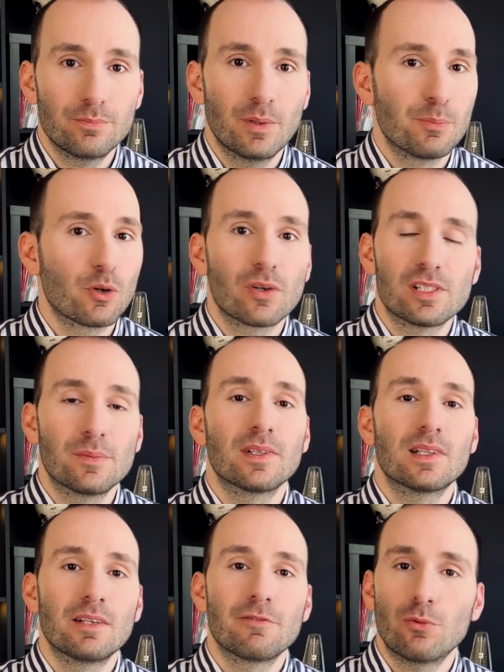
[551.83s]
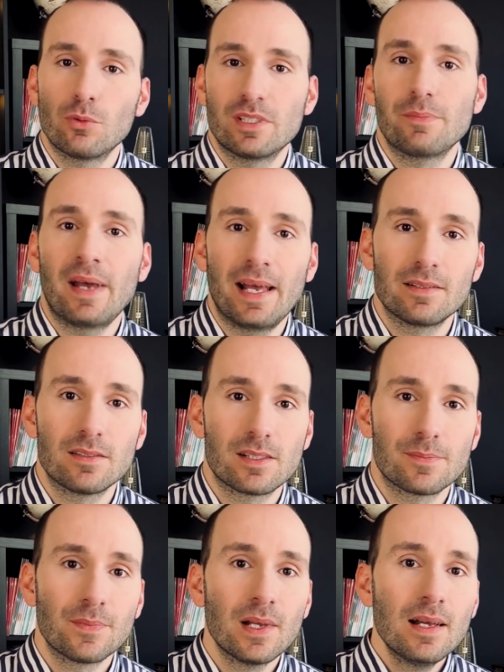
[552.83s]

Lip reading: approximately 40 pence.